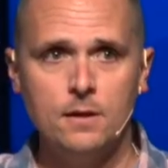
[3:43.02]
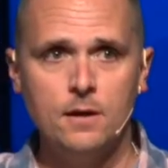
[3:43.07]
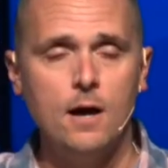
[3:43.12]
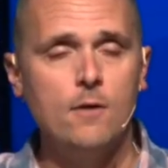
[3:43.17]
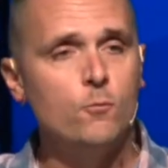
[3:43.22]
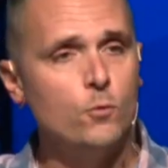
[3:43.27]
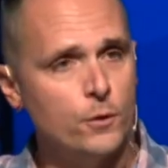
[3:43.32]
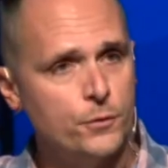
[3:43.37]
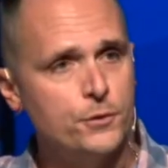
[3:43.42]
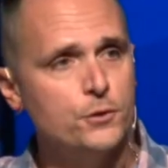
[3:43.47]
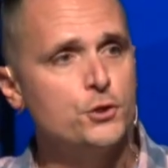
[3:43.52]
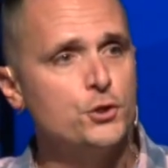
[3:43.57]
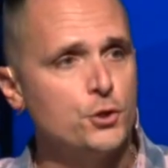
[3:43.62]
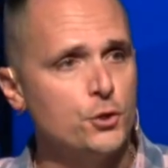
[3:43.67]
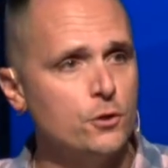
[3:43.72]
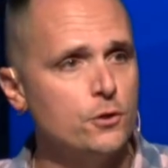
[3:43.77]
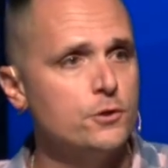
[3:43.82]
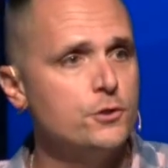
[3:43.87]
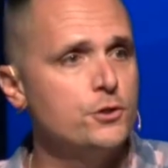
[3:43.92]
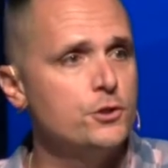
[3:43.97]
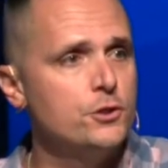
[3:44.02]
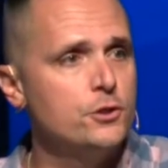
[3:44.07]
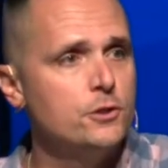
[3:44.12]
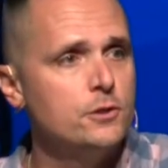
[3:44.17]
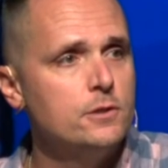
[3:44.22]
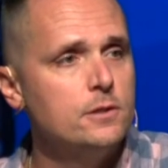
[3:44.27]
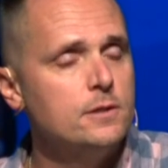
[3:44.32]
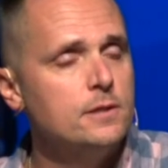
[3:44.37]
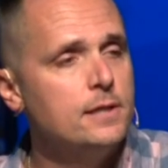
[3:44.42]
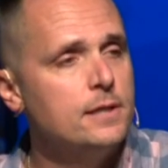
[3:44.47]
of what the church
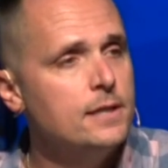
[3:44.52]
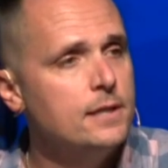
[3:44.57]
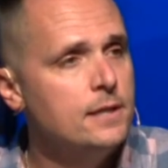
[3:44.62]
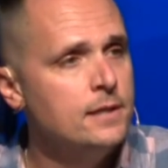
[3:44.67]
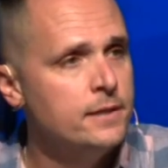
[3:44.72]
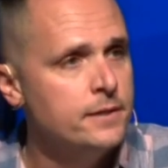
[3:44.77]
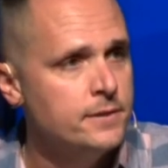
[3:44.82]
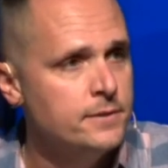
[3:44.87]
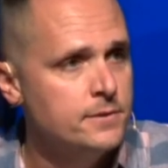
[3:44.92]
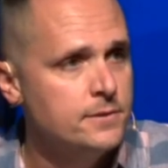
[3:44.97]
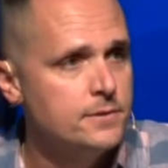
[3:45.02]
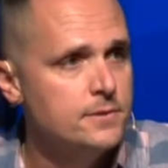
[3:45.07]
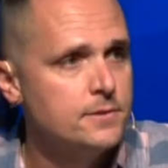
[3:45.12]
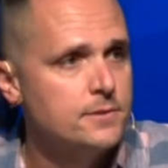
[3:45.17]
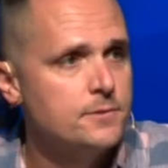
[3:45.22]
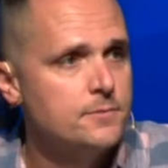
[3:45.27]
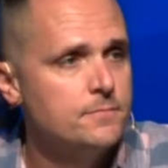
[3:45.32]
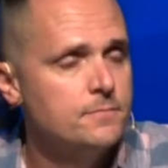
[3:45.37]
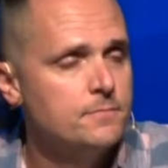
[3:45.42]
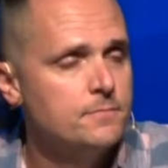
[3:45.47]
is.